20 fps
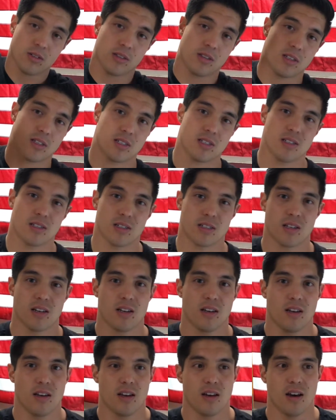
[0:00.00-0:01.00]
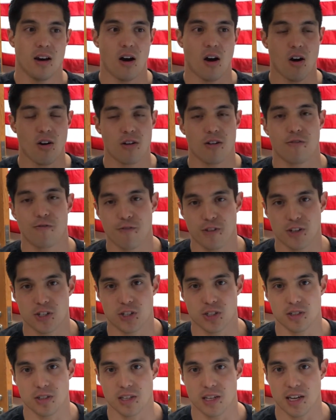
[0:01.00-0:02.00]
This is
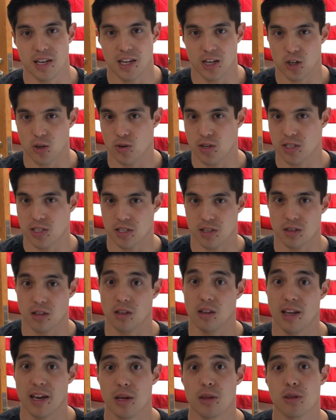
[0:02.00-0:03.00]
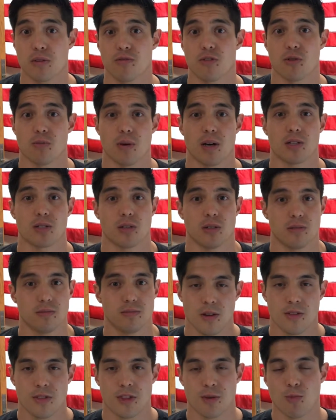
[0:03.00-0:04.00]
artificially increasing the length of your muscle.
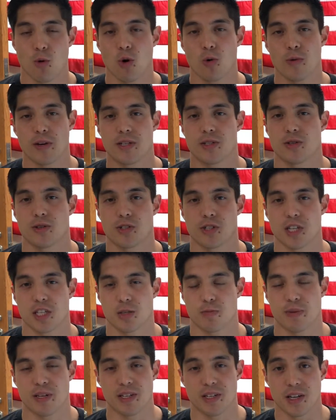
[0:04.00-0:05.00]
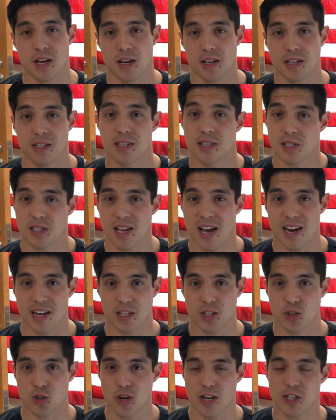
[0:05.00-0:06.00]
The more research that's been done into
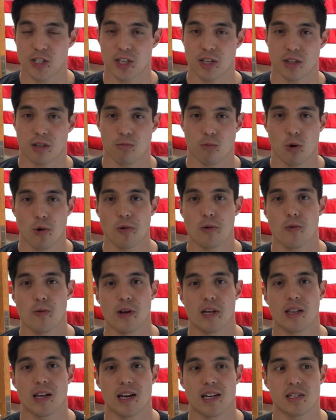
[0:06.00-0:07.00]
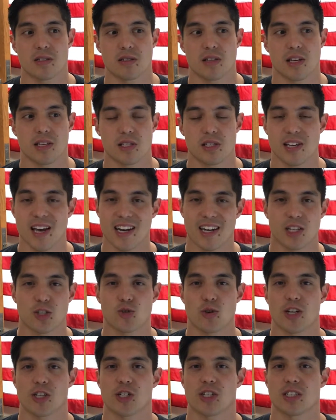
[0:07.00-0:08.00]
static stretching, the more we realize that static
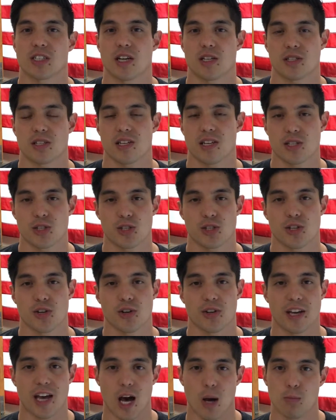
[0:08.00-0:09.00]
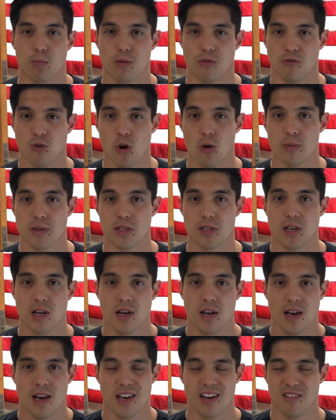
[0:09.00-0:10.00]
stretching doesn't necessarily help performance,
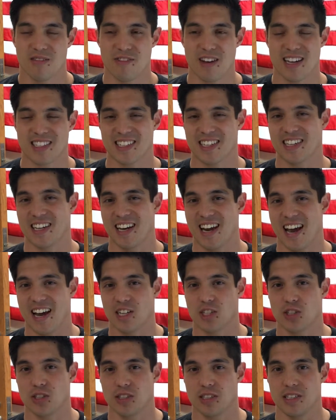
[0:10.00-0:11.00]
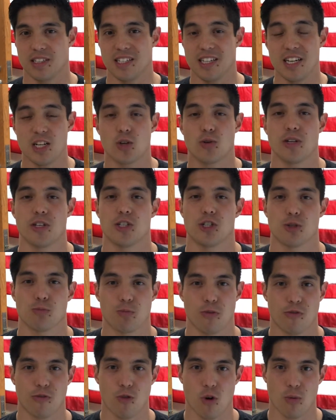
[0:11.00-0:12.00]
and in fact it can actually decrease your
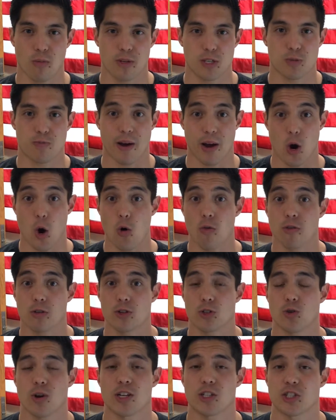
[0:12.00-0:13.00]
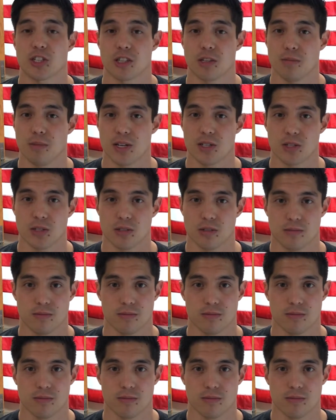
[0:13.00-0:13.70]
performance by overstretching the muscle.